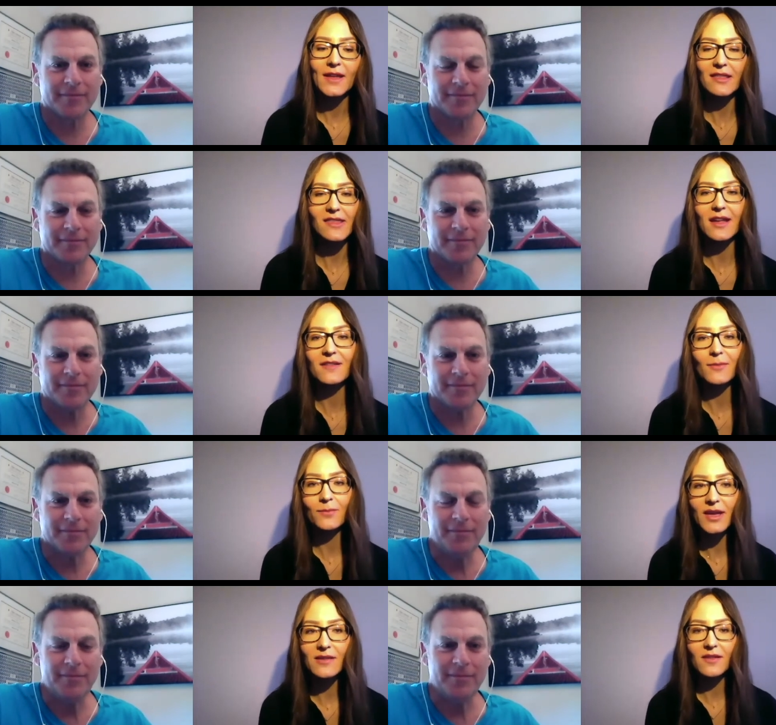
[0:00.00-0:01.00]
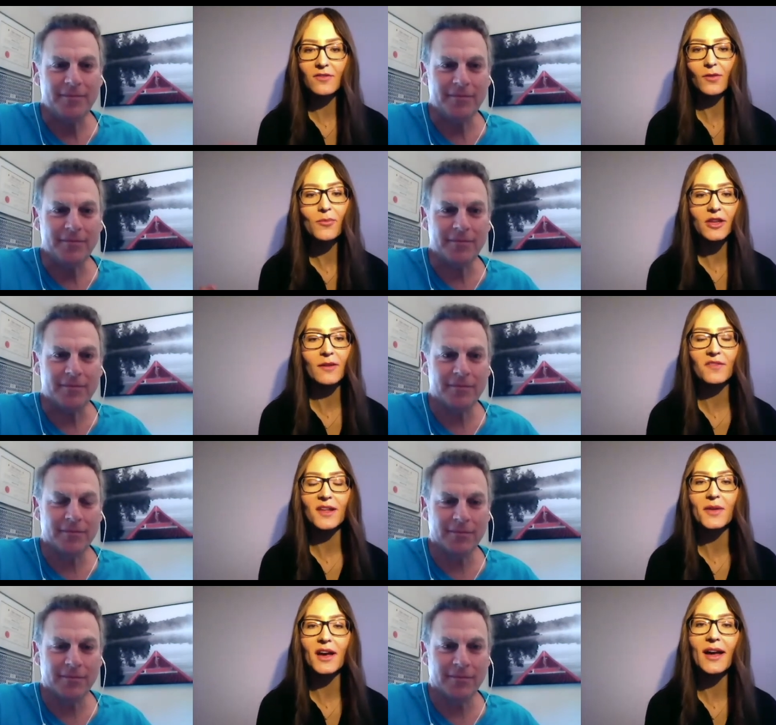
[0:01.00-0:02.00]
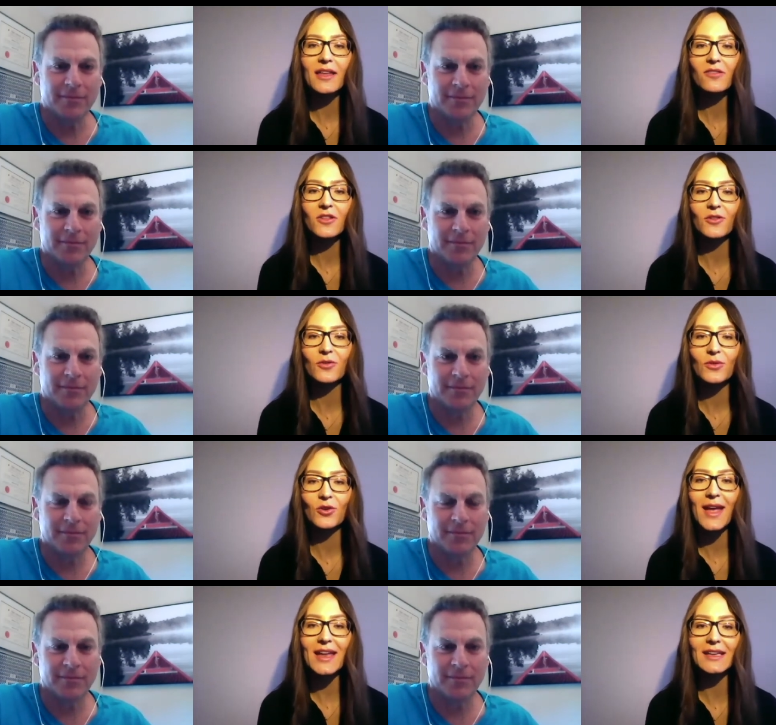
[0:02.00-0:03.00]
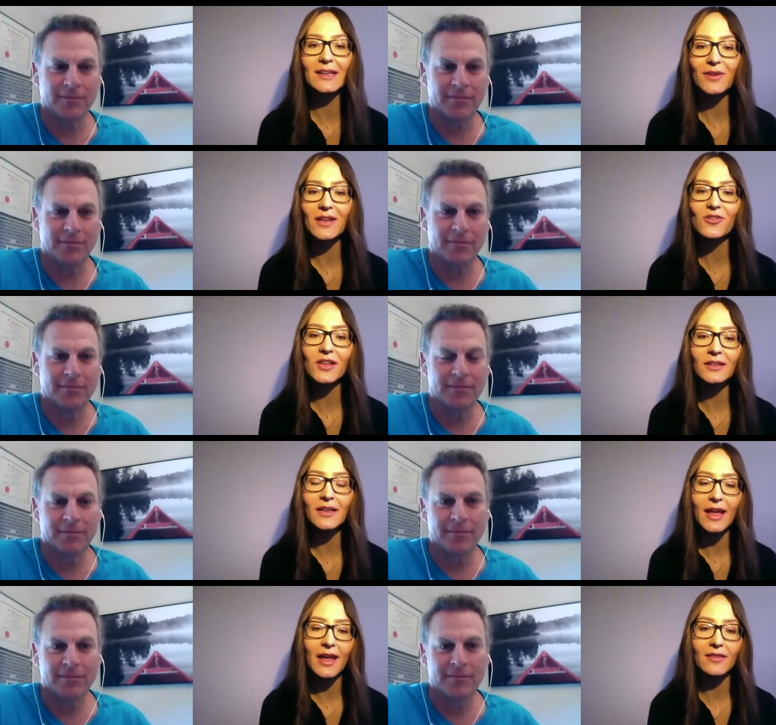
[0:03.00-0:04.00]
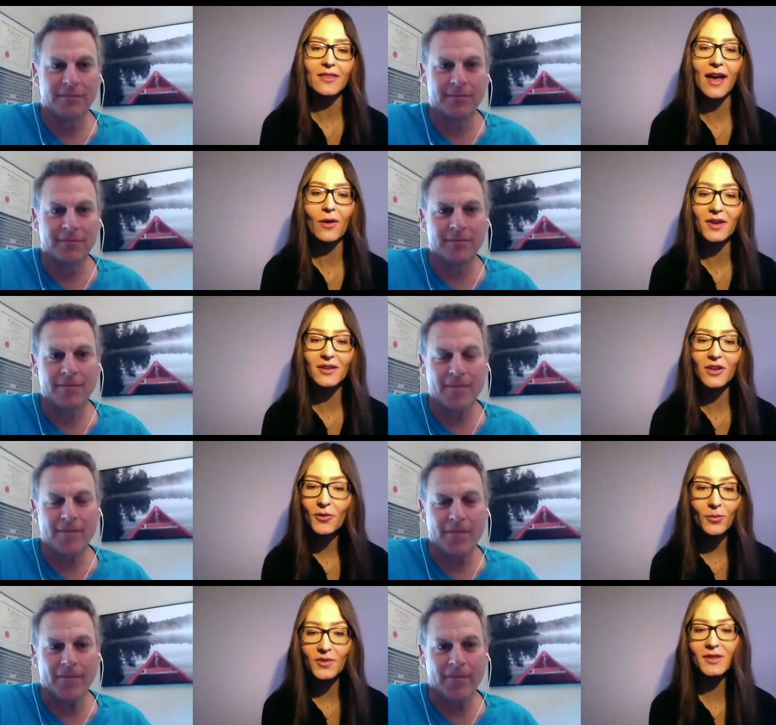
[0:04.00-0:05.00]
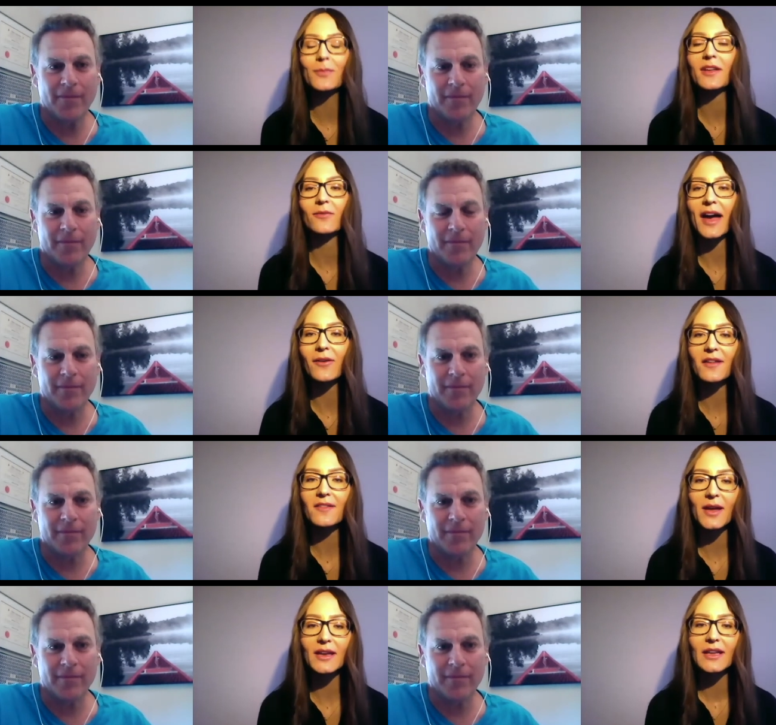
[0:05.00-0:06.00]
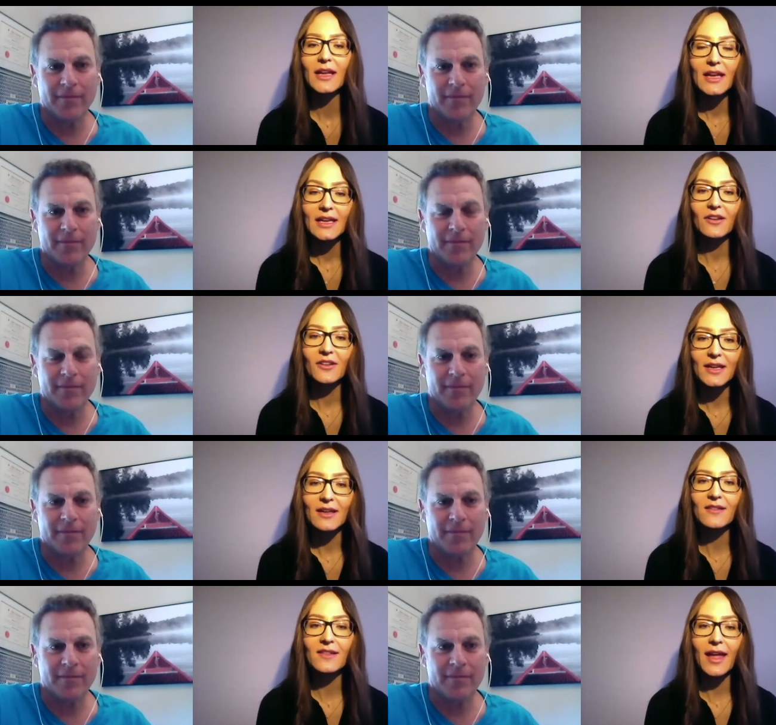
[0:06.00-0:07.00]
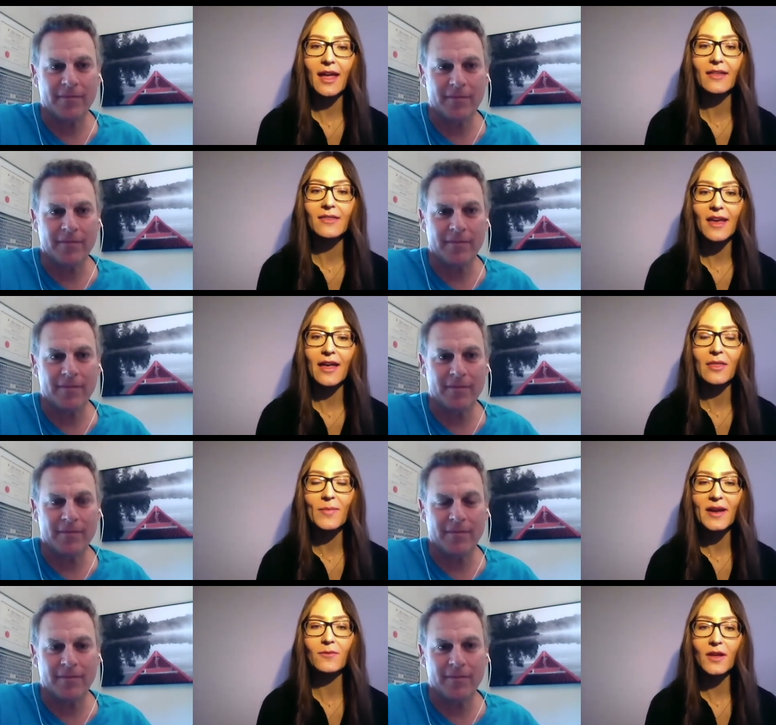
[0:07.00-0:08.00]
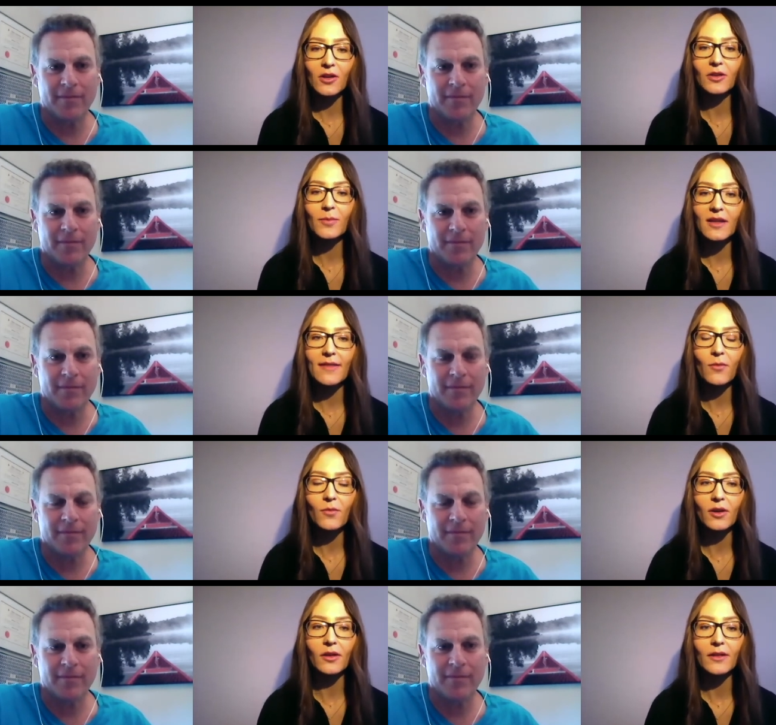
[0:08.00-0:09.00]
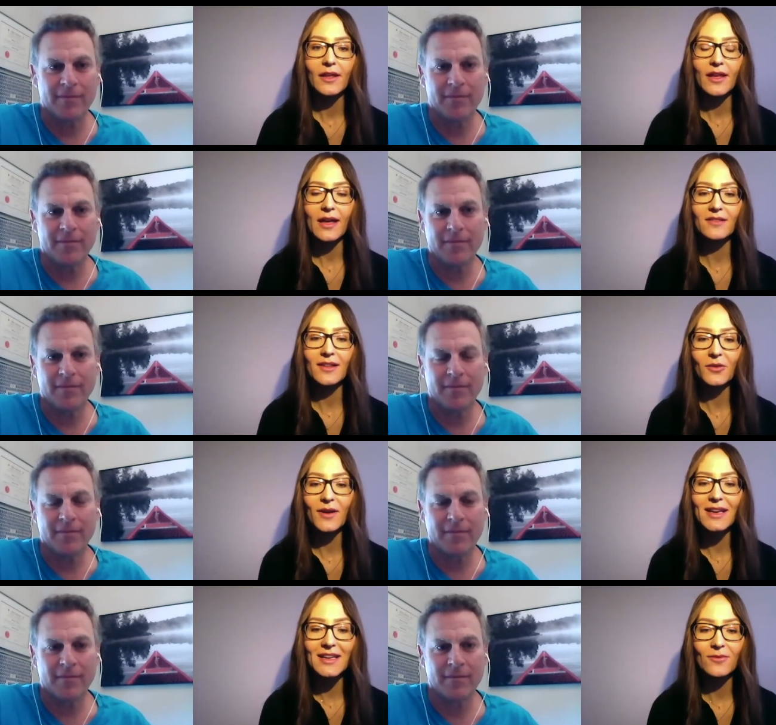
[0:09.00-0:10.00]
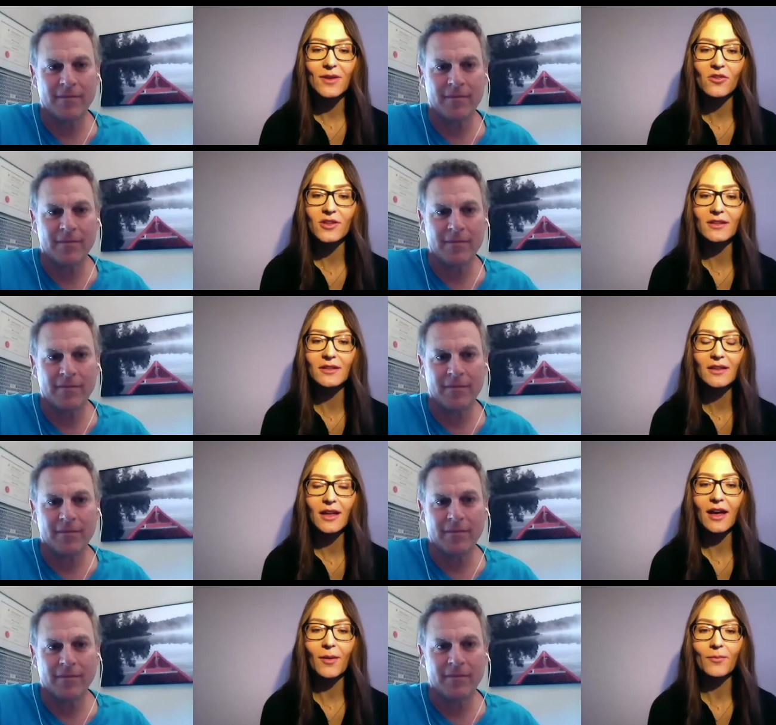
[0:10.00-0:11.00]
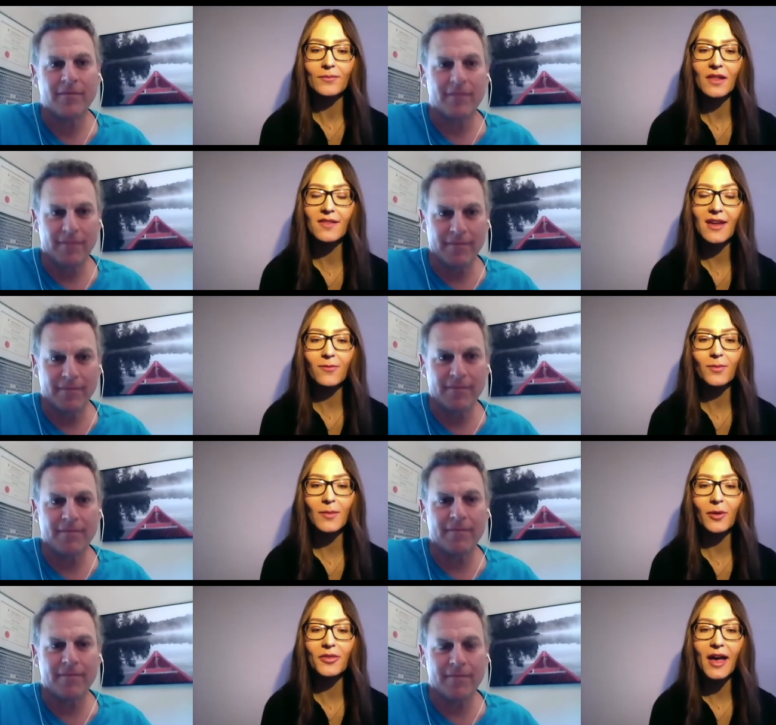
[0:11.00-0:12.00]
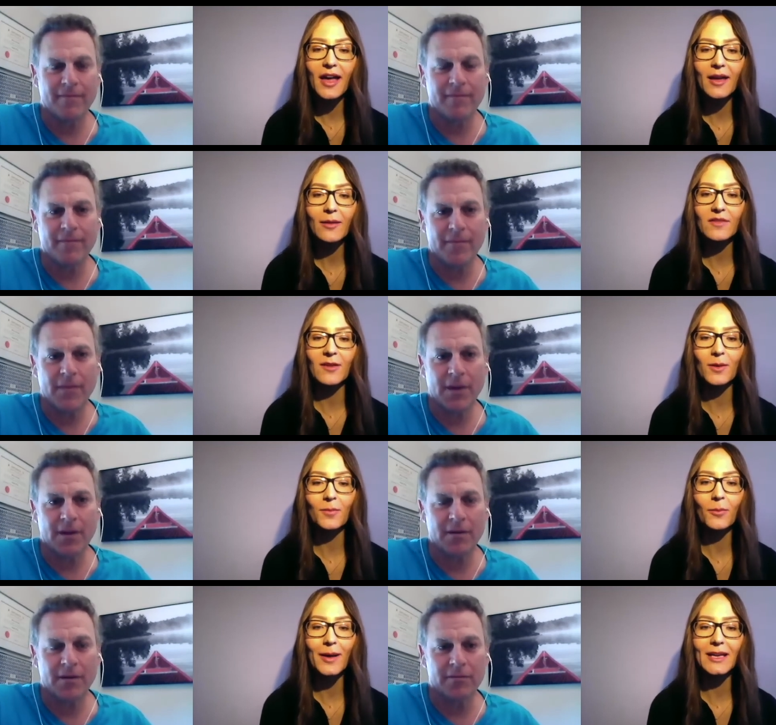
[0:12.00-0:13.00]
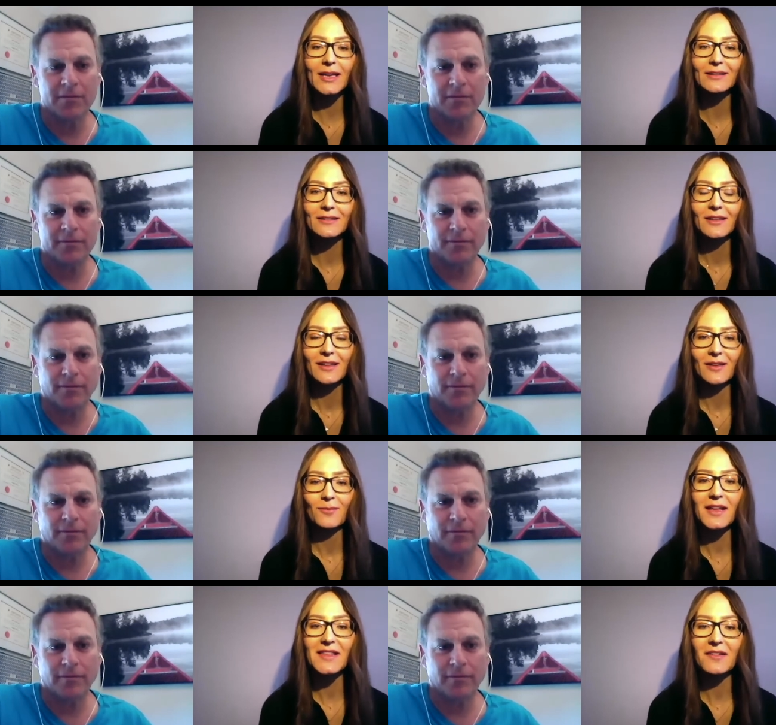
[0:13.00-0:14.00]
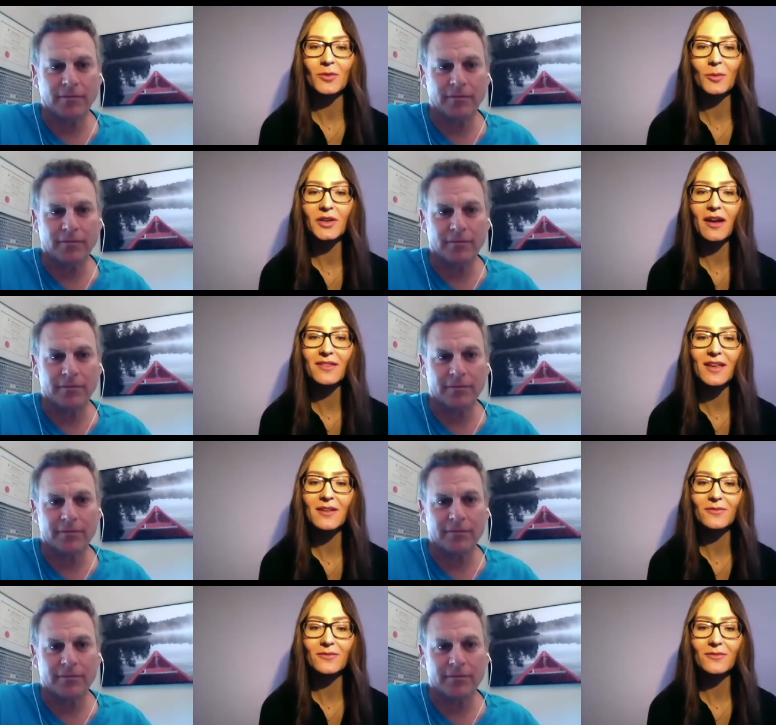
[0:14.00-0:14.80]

Speaker 1: it takes some big disruption of some kind to create innovation, and uh, we didn't know it was going to be a virus, but here it is, and uh, the benefit could be that we'll accelerate innovation, um, save people time, save people money, make things more productive.